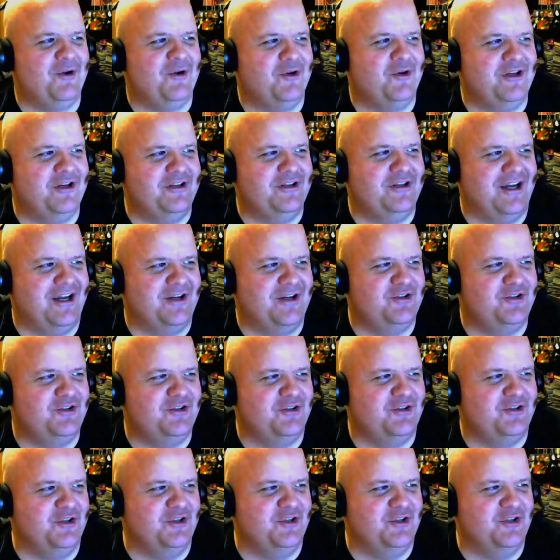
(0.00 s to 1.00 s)
Doctor
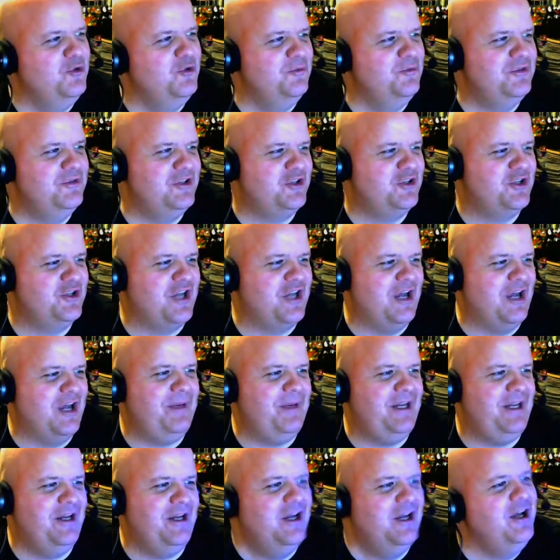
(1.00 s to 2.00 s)
Doom. Just got
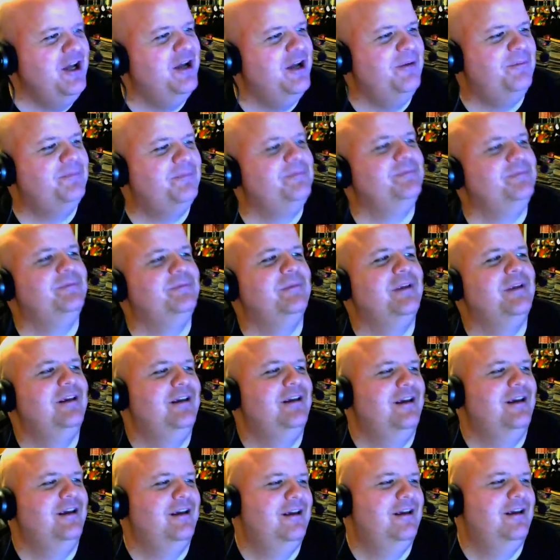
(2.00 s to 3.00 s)
beat up.
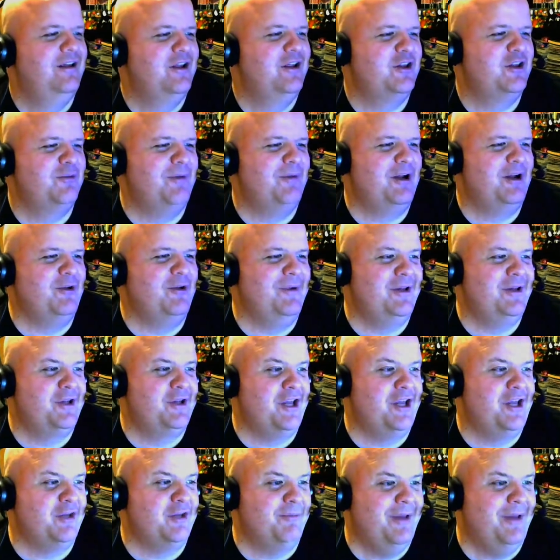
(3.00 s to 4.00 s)
Spider-Man's got
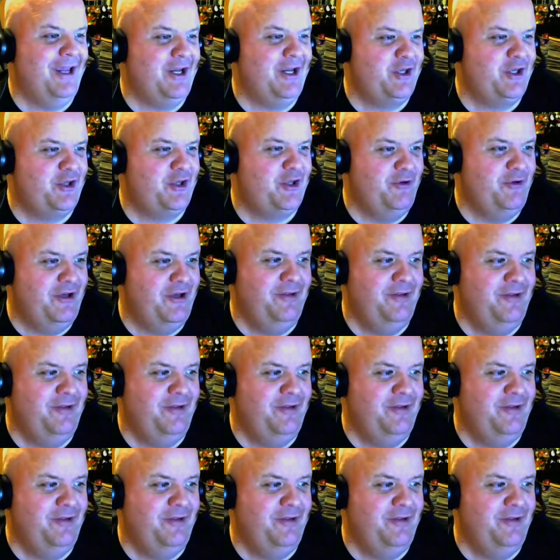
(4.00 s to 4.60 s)
his black suit in it.